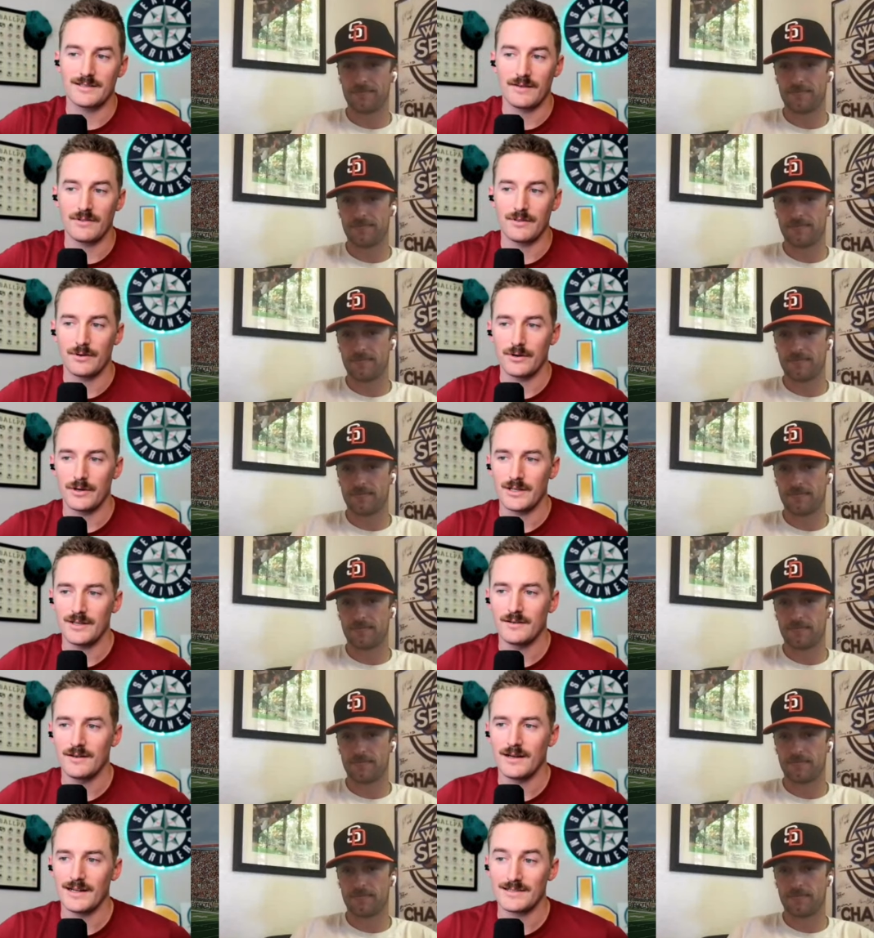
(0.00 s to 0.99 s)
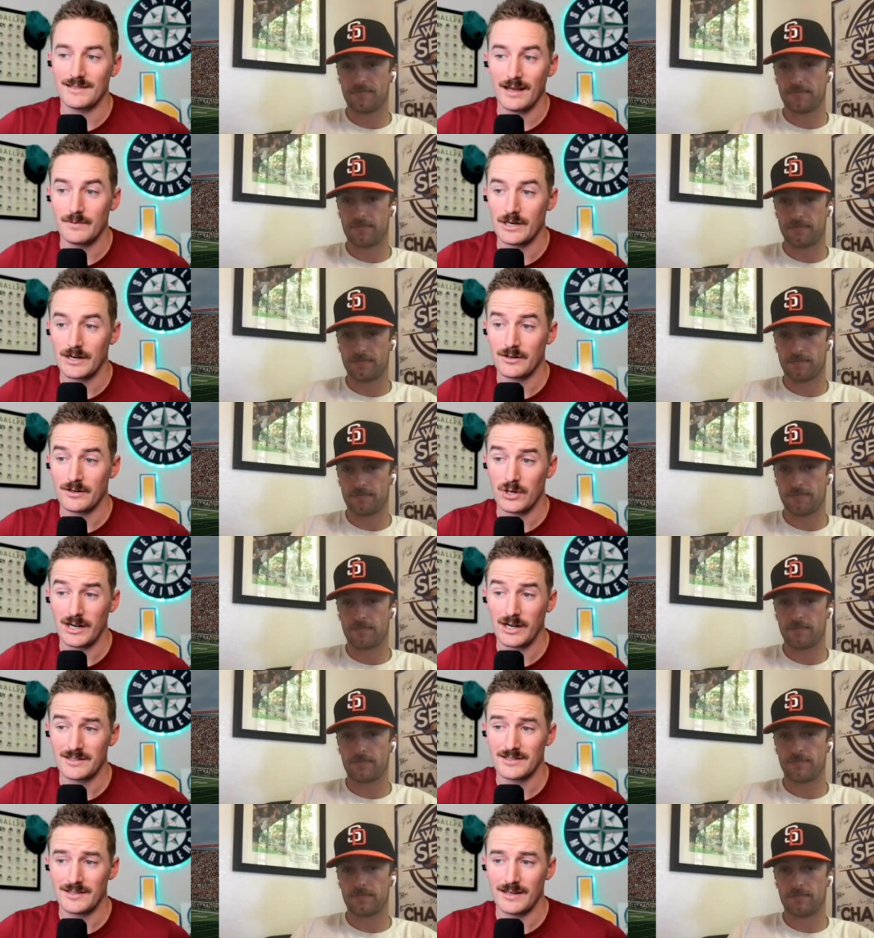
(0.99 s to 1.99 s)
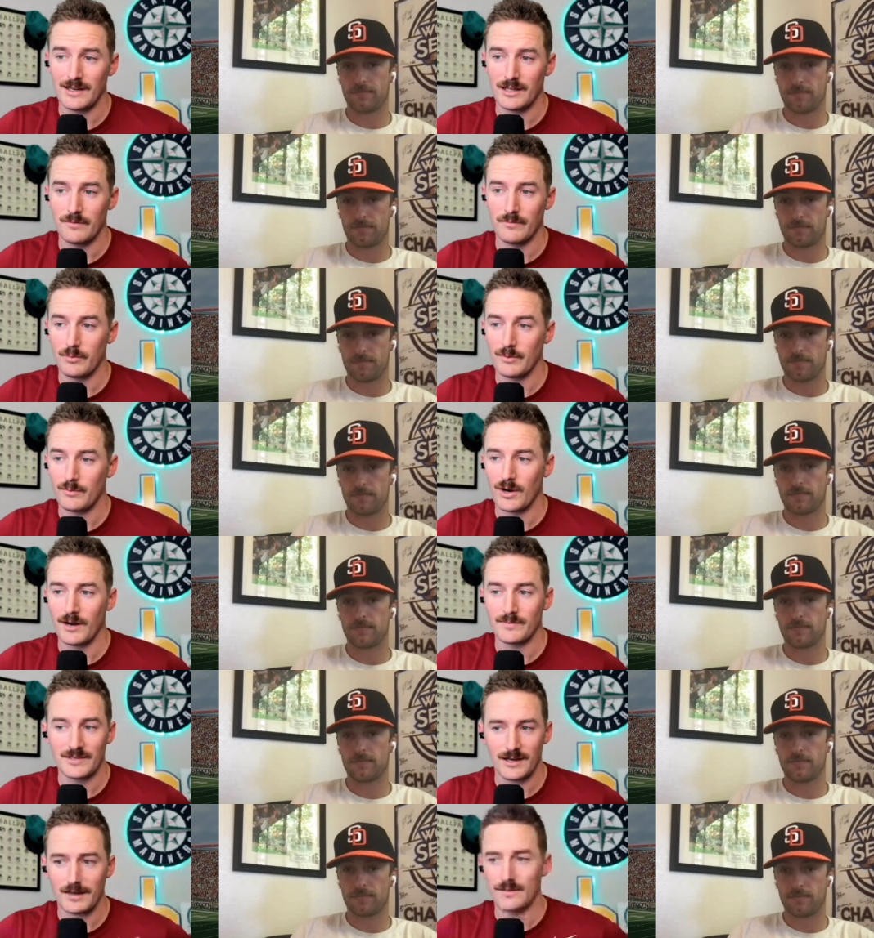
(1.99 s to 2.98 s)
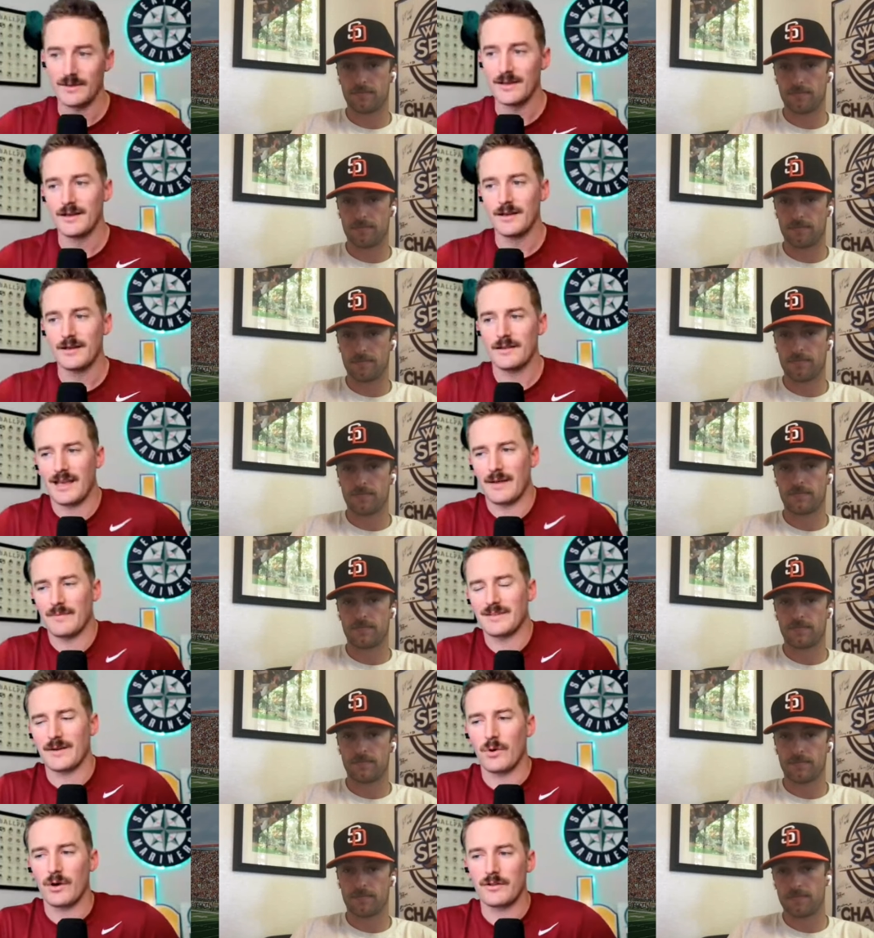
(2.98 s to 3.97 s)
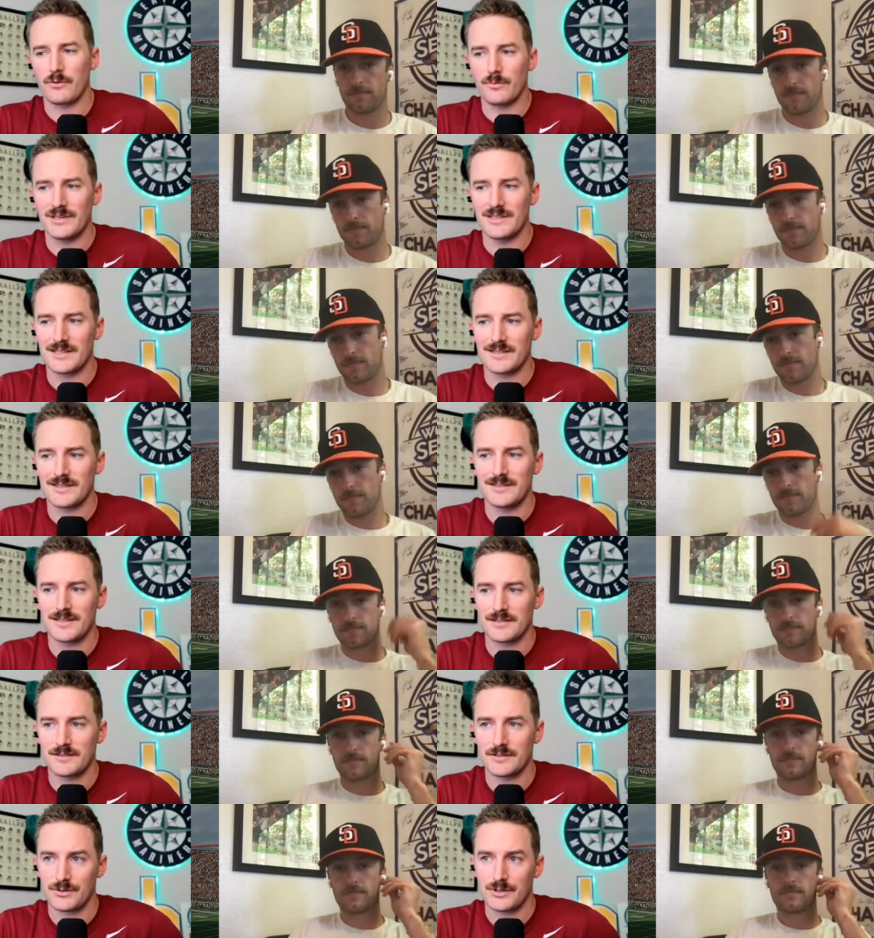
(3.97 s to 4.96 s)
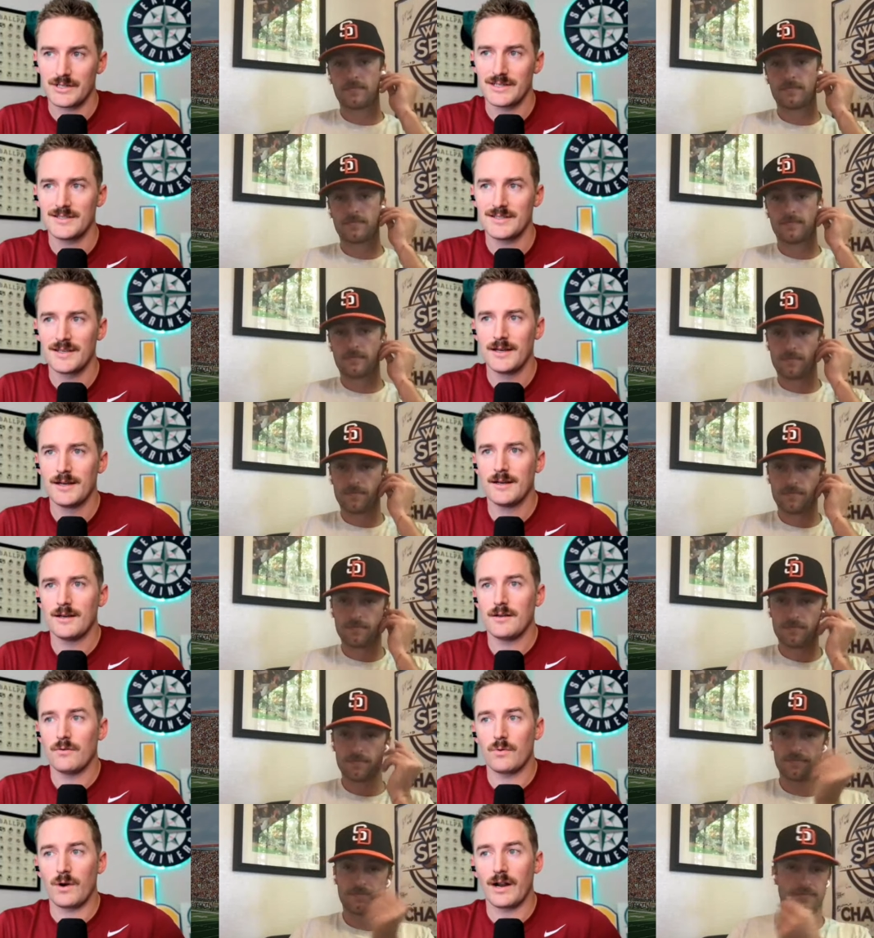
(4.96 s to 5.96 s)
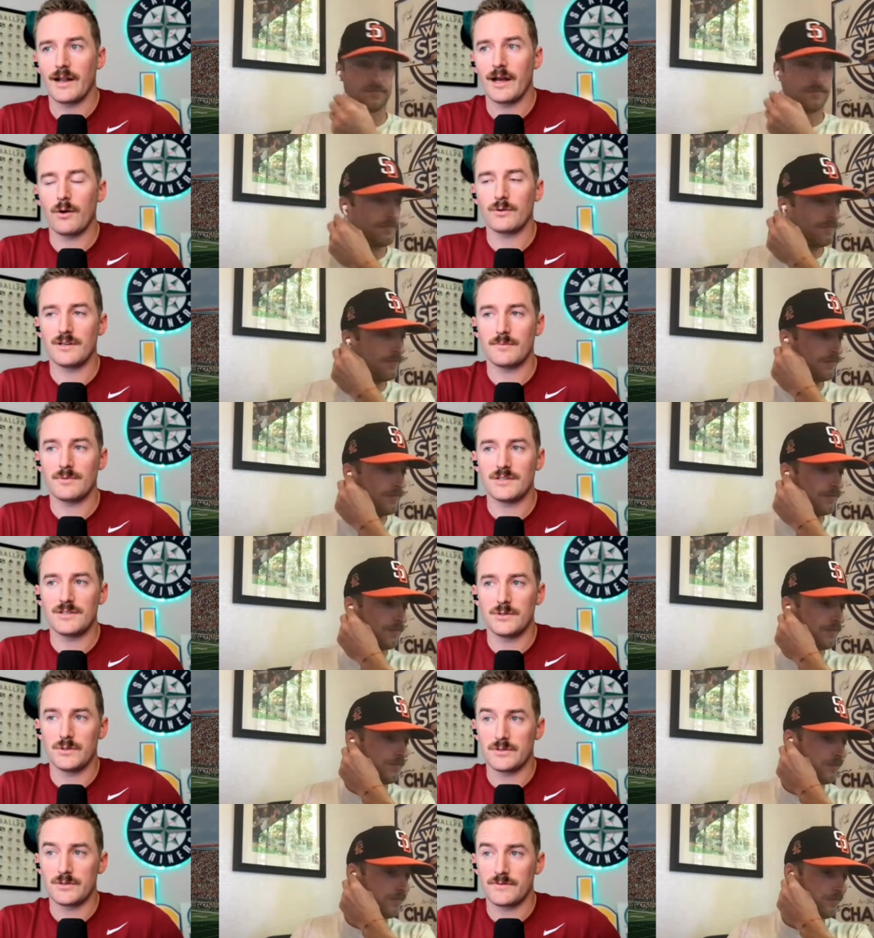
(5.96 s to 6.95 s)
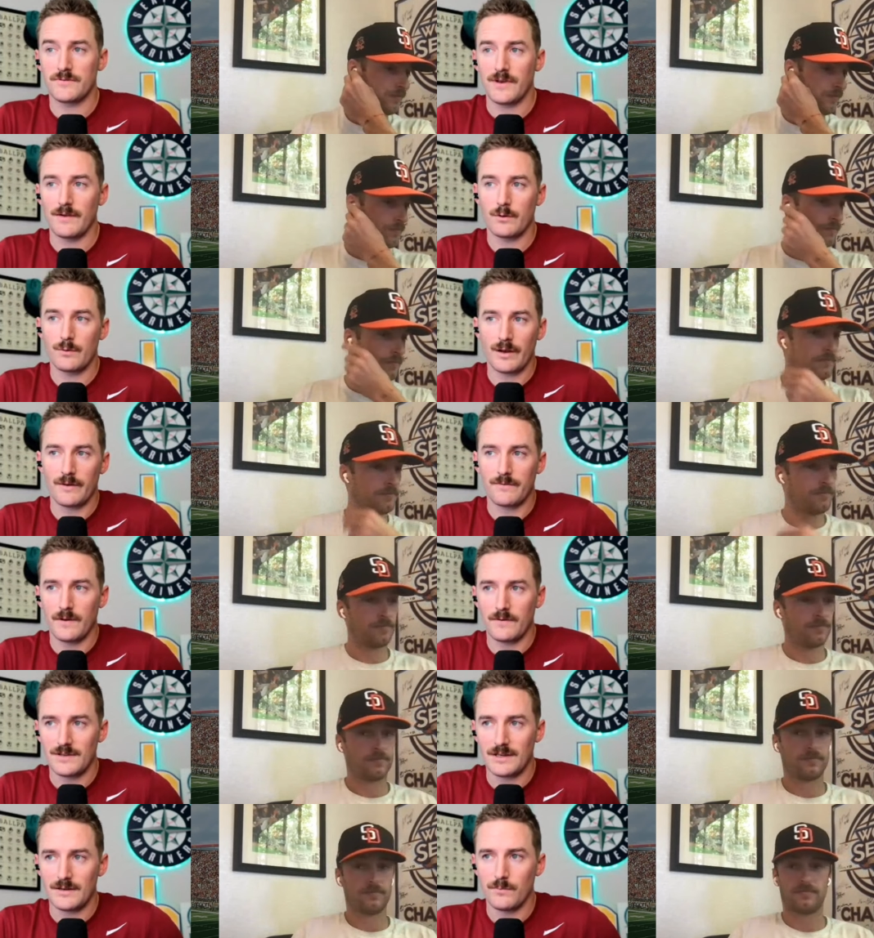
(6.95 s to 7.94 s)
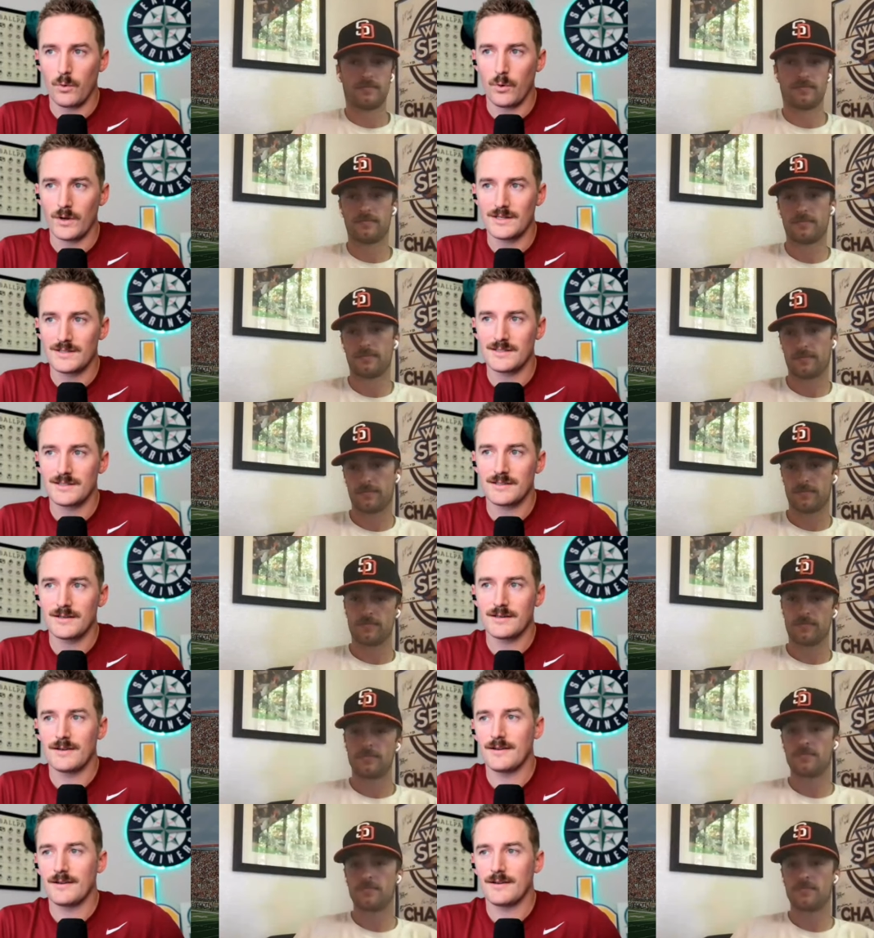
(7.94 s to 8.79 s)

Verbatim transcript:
Speaker 1: seven thirty at Snapdragon Stadium. It'll be primetime. Game time weather will be sixty-six degrees. Right now, W S U is favored by fifteen points.